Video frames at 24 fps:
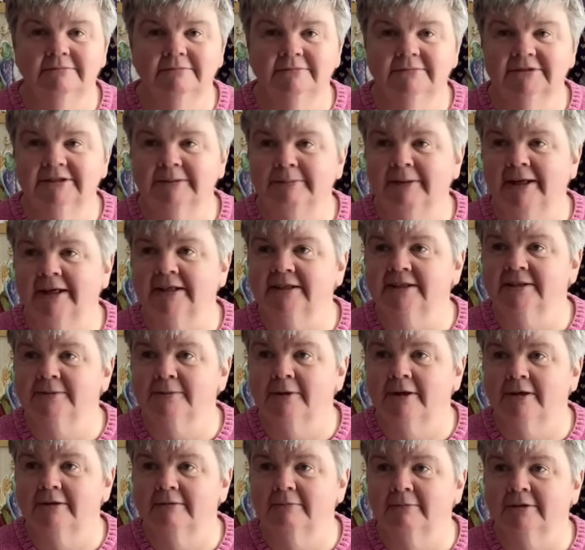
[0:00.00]
Depends
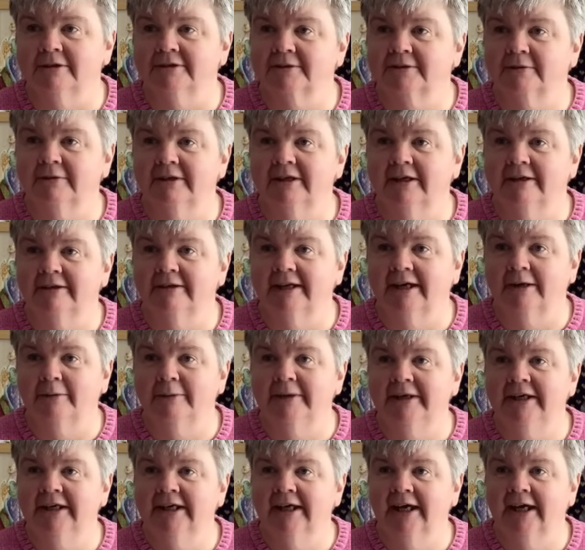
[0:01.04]
what's going on that
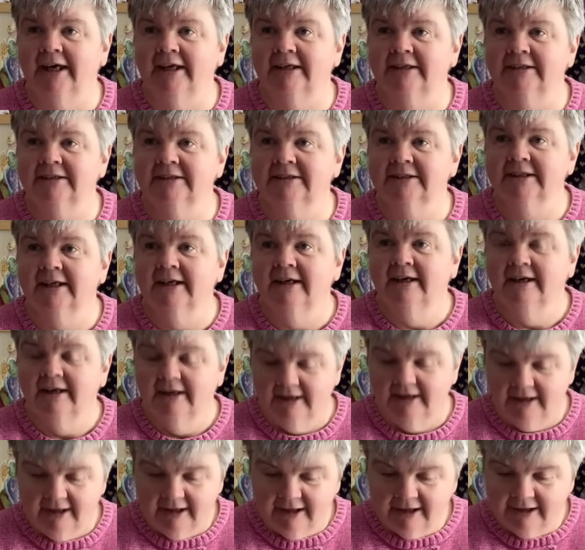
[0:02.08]
weekend.
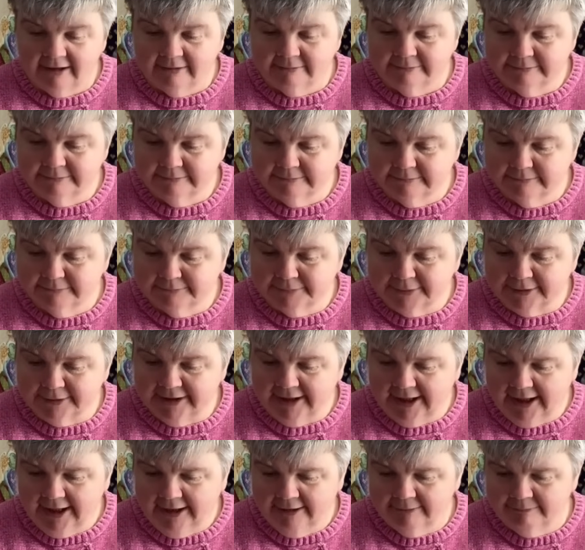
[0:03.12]
But
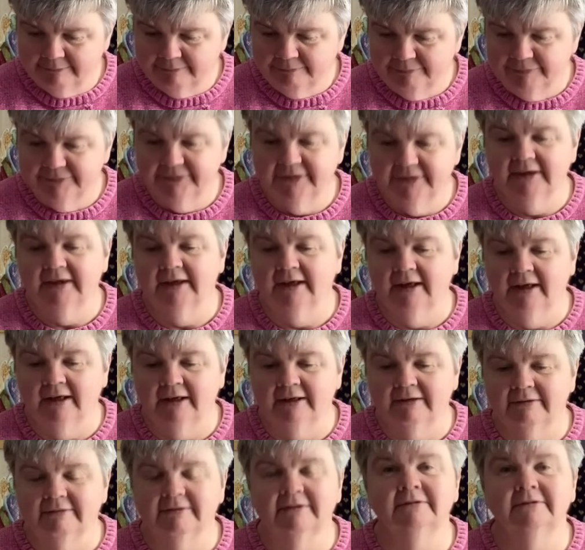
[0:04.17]
yeah,
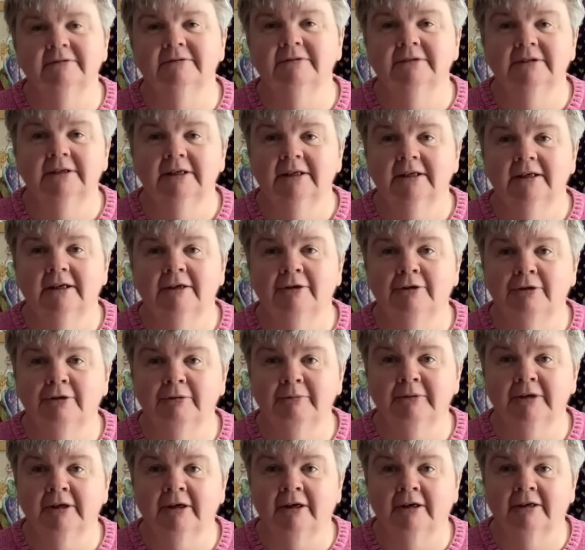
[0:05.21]
I
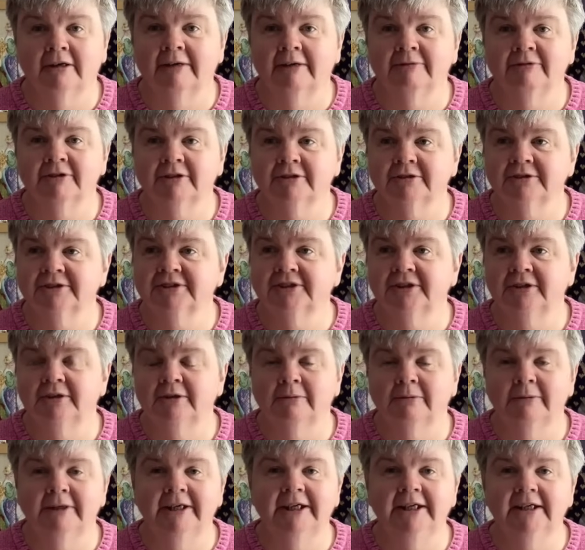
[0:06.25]
hope you all have a good
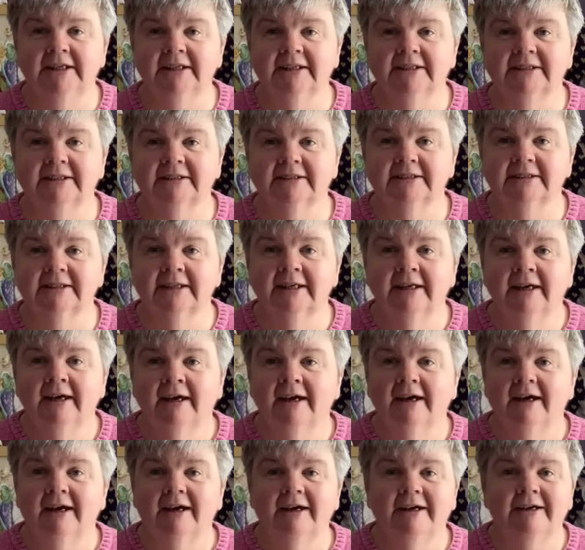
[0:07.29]
2 weeks.
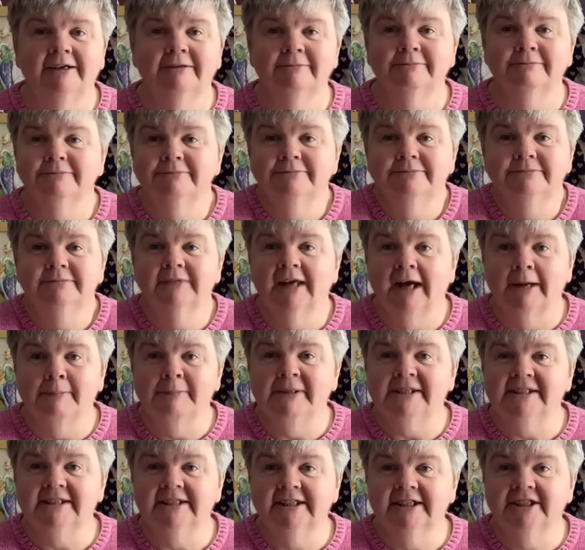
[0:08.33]
Happy
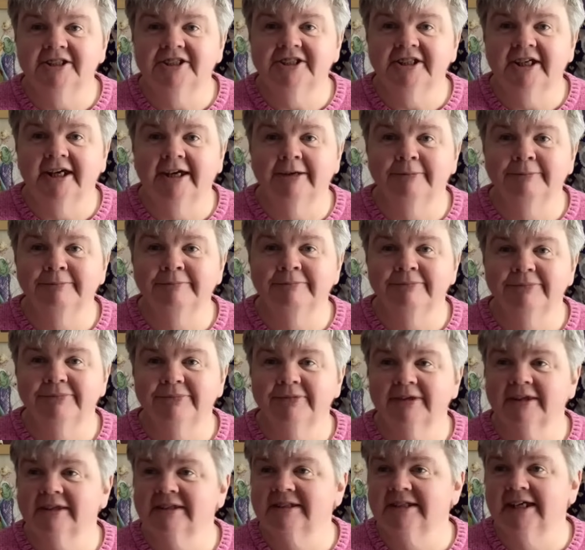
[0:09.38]
stitching.
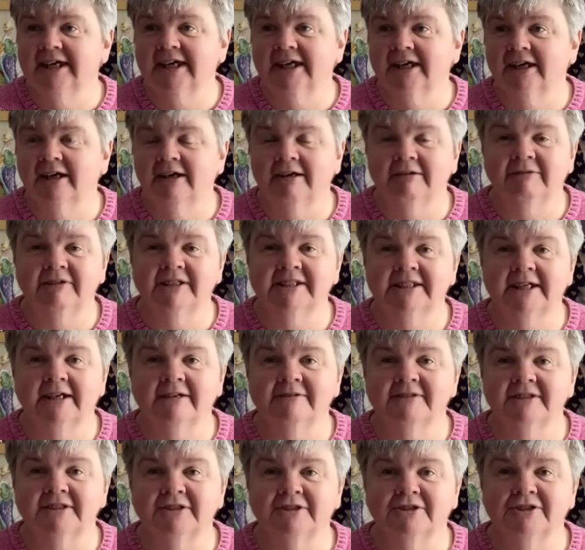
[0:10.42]
Take care of
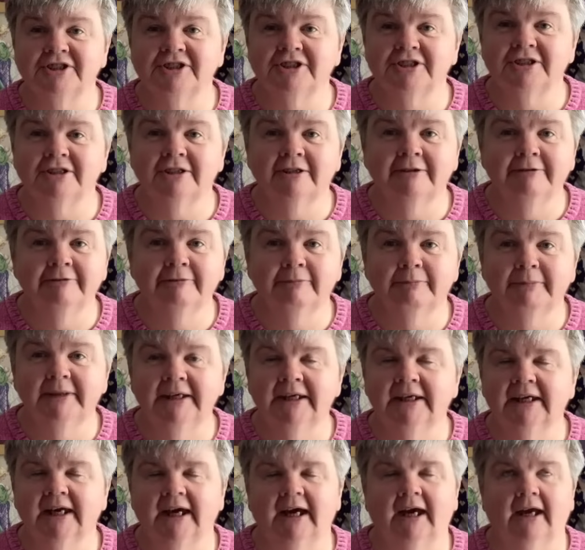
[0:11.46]
yourselves and those you love.
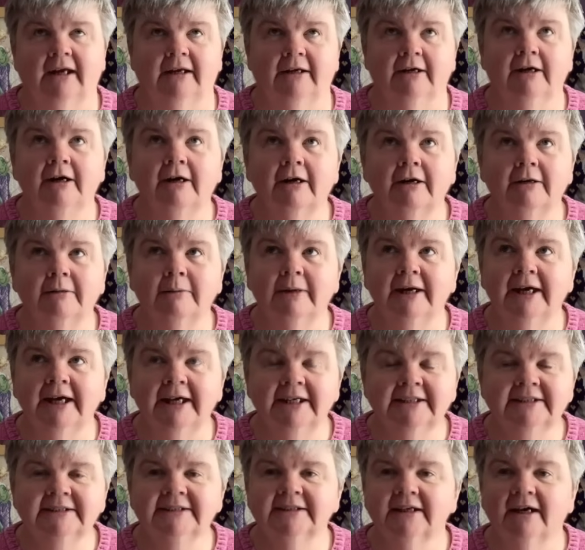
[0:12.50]
Be kind
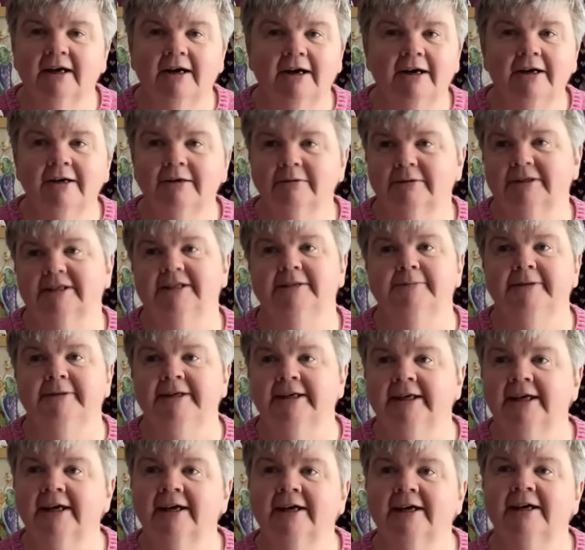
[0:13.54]
always. Always
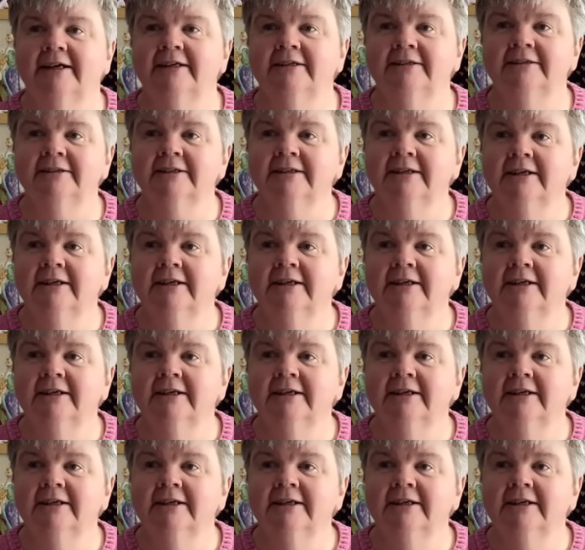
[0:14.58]
be kind.